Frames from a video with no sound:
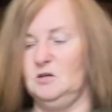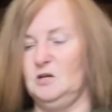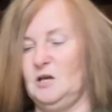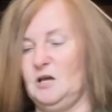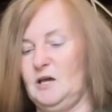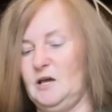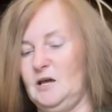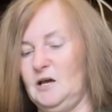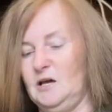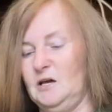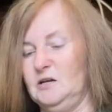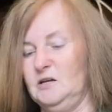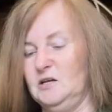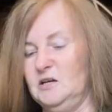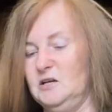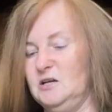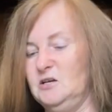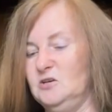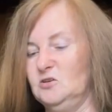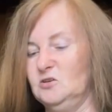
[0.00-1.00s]
And
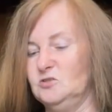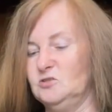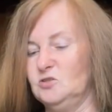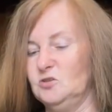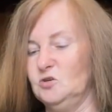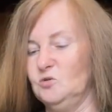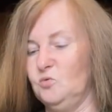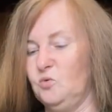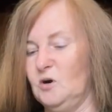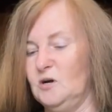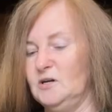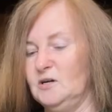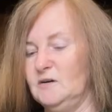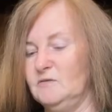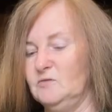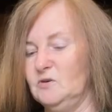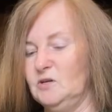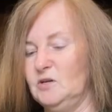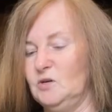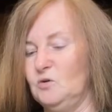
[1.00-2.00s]
he could do
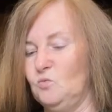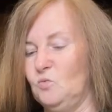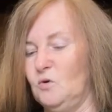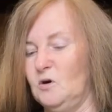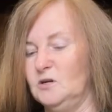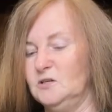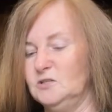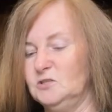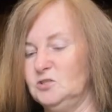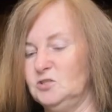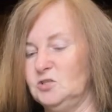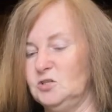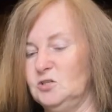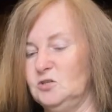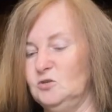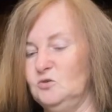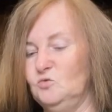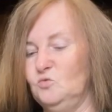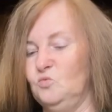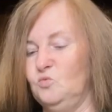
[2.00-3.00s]
whatever he wanted
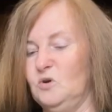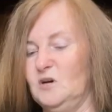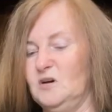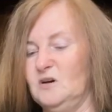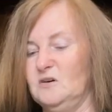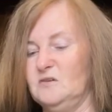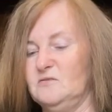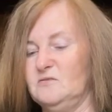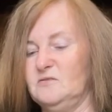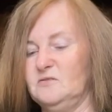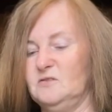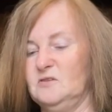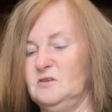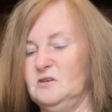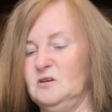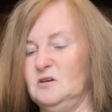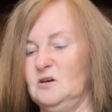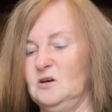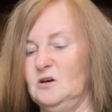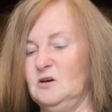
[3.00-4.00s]
to with
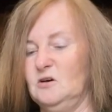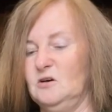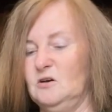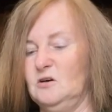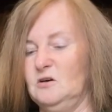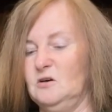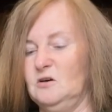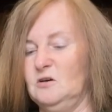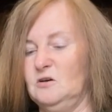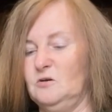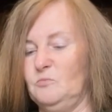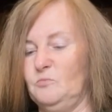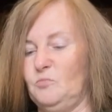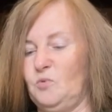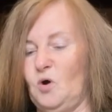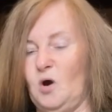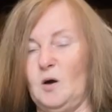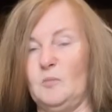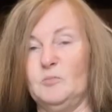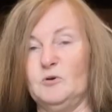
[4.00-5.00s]

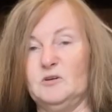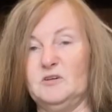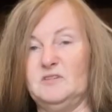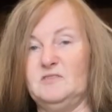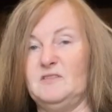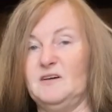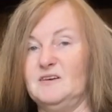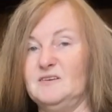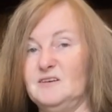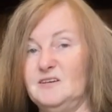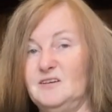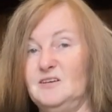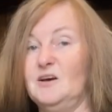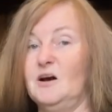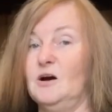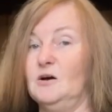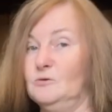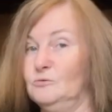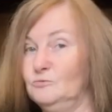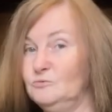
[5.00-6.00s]
property that he
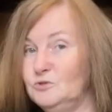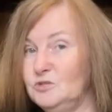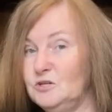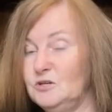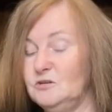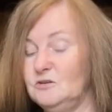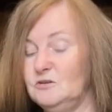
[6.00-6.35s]
owned.